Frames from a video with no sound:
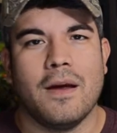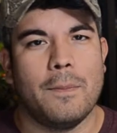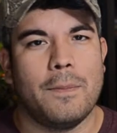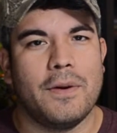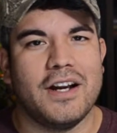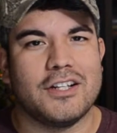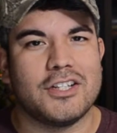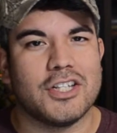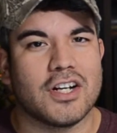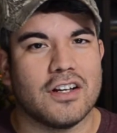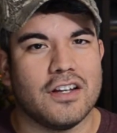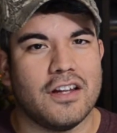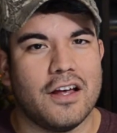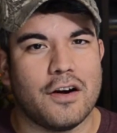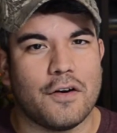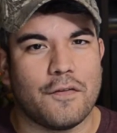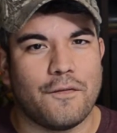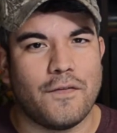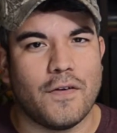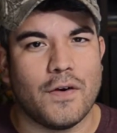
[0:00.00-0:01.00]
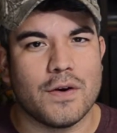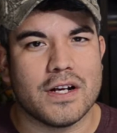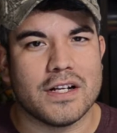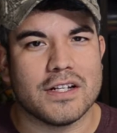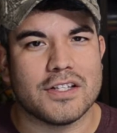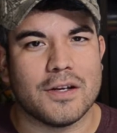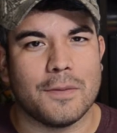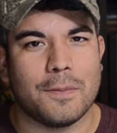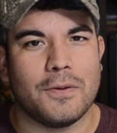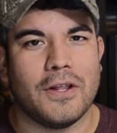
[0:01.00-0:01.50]
But it took a lot of
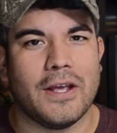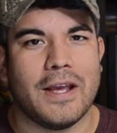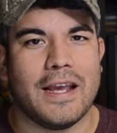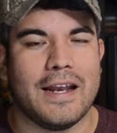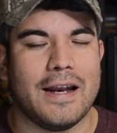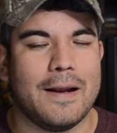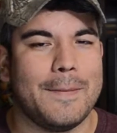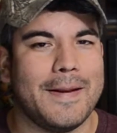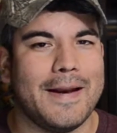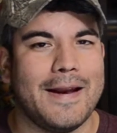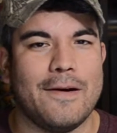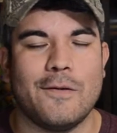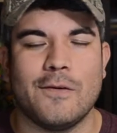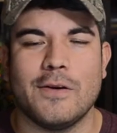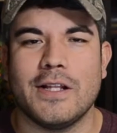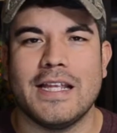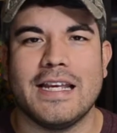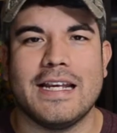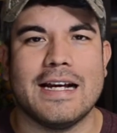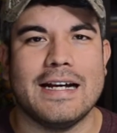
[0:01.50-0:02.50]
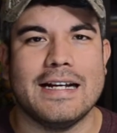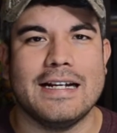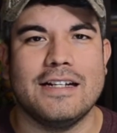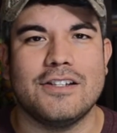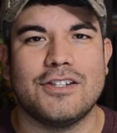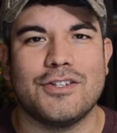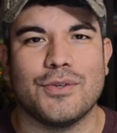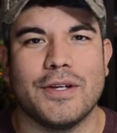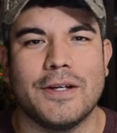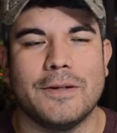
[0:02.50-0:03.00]
focus to play, and I mean I really got
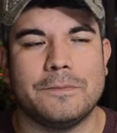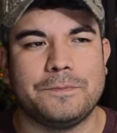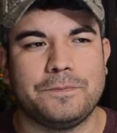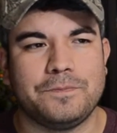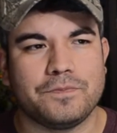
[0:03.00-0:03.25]
into it.